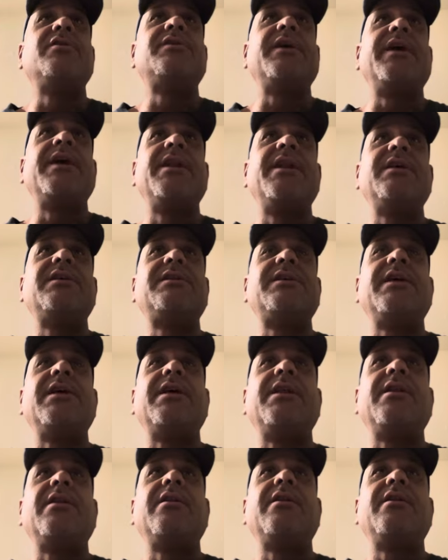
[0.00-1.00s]

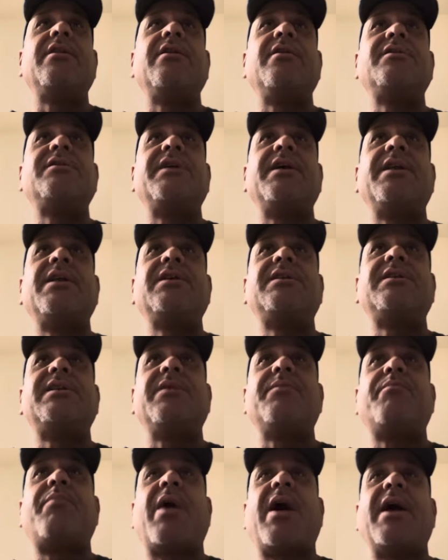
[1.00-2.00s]

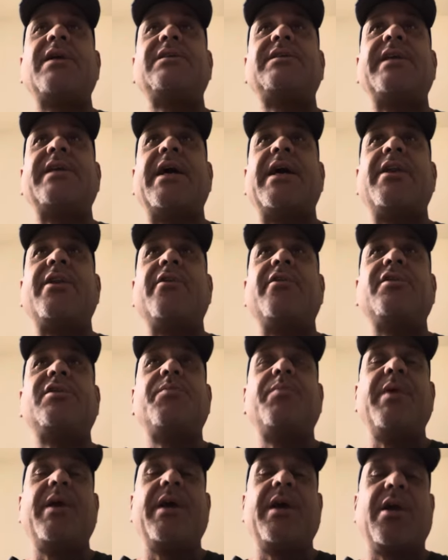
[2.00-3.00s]
innocent bystanders
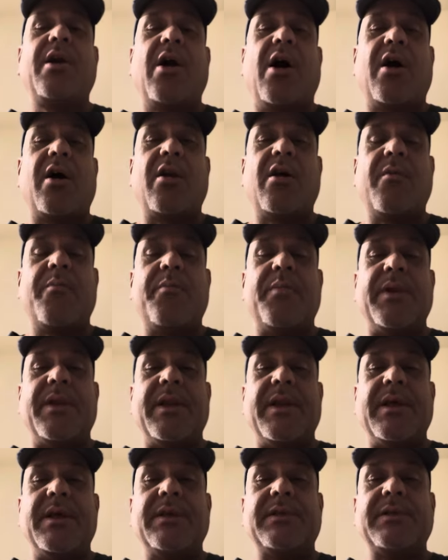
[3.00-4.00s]
being caught up in
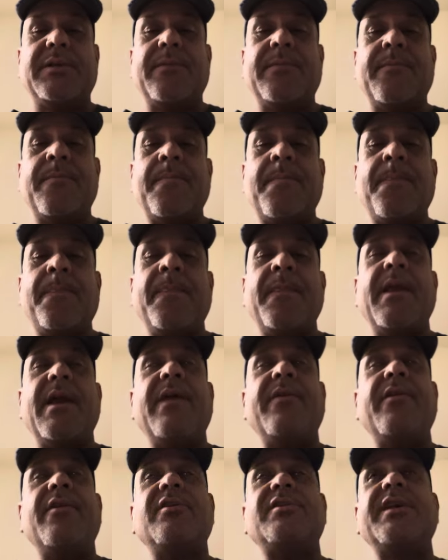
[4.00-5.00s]
this,
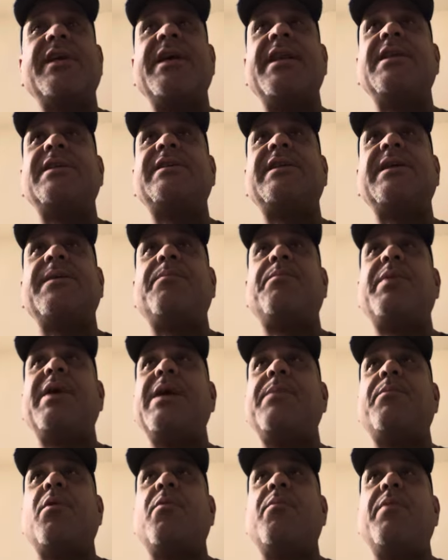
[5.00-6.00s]
and there's innocent
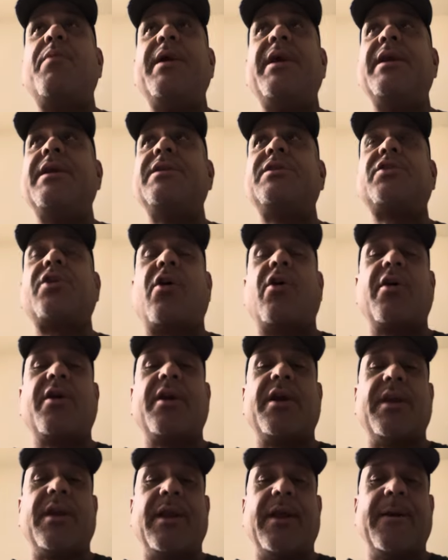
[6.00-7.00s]
people being
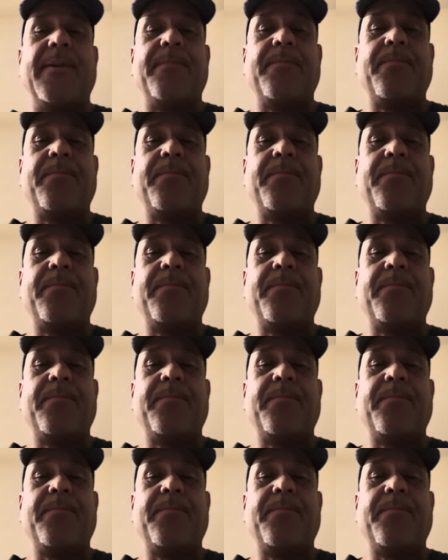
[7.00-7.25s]
targeted,